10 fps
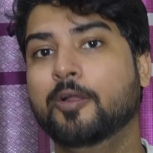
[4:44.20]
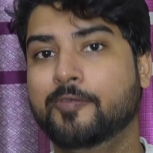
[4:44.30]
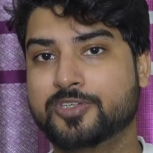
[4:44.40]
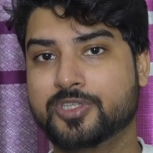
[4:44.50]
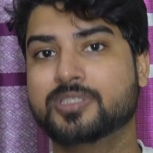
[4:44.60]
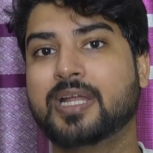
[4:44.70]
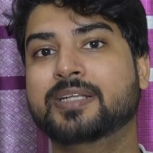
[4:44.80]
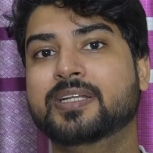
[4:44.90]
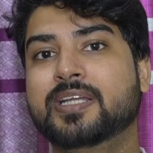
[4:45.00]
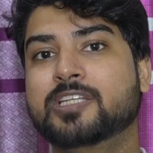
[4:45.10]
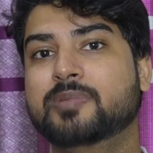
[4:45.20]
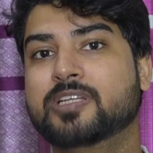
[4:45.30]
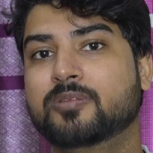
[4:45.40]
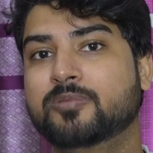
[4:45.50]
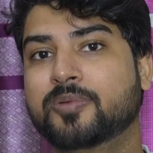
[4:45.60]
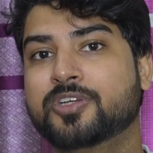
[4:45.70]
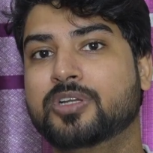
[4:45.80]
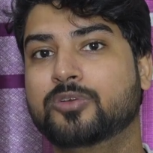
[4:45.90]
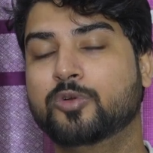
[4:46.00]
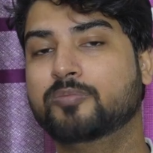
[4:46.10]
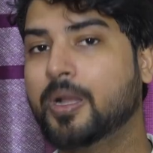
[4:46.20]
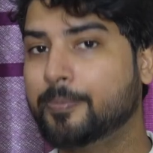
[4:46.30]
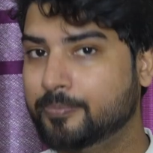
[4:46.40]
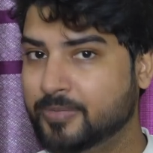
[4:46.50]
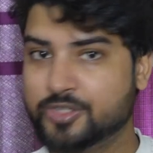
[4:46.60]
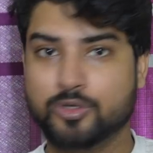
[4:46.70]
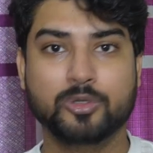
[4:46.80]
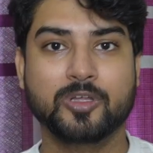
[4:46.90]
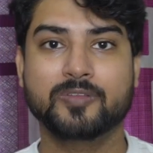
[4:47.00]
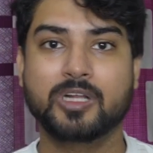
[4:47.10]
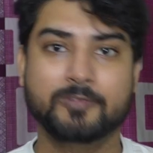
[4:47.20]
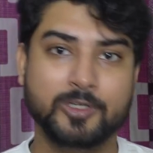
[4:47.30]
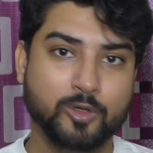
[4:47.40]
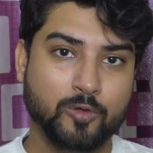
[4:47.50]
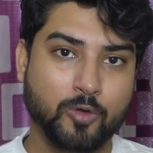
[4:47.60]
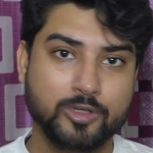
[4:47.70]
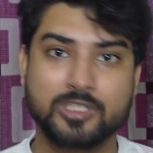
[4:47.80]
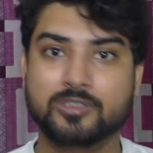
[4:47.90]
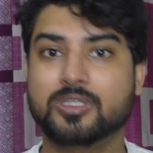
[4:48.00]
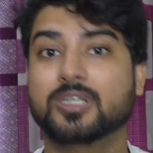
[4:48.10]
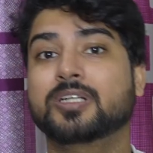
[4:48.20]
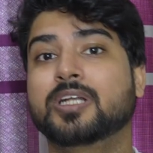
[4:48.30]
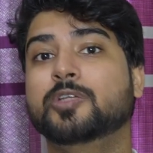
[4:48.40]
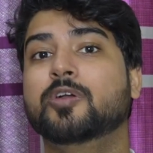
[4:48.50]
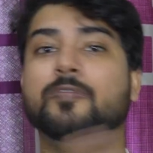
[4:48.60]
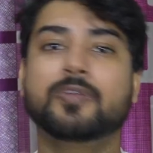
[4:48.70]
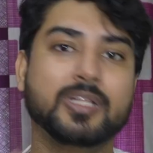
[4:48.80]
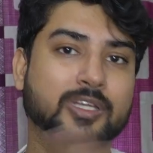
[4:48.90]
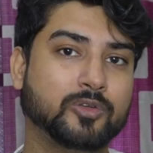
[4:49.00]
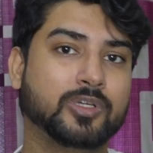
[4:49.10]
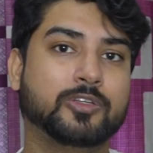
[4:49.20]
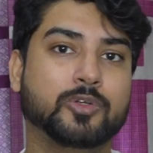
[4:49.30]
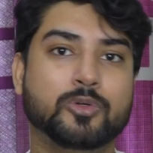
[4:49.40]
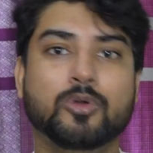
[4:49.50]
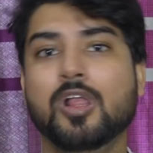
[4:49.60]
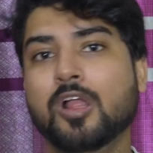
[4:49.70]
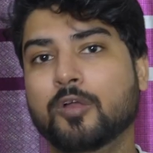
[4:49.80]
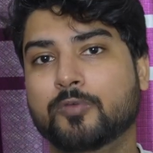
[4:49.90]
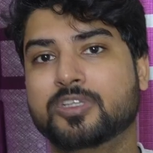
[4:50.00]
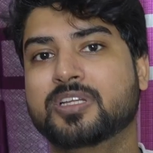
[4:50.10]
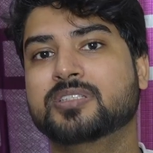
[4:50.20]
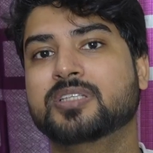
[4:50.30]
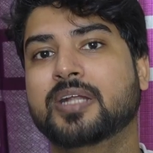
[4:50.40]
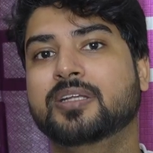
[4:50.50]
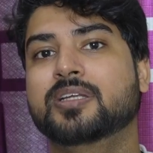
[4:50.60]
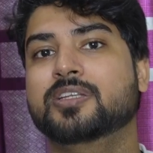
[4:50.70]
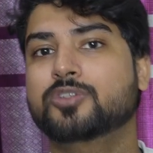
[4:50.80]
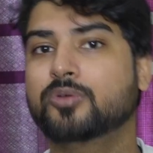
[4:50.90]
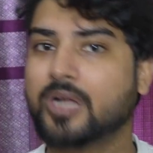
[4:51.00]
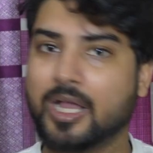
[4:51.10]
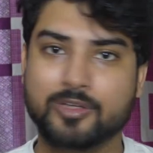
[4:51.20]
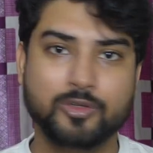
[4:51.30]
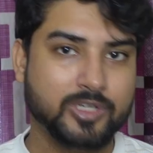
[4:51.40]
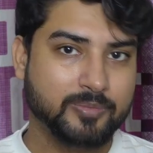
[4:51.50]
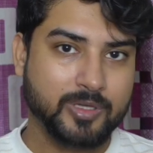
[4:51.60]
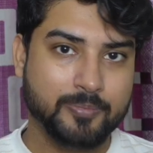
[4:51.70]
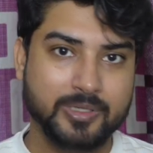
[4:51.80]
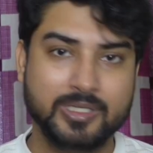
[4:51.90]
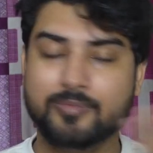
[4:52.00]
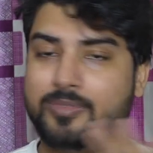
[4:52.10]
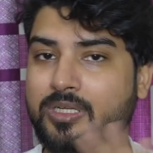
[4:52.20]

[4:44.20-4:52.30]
which is a 90 days placement preparation roadmap, make sure to give that video a watch. It's going to tell you everything you need to do for the next 90 days to crack your dream company.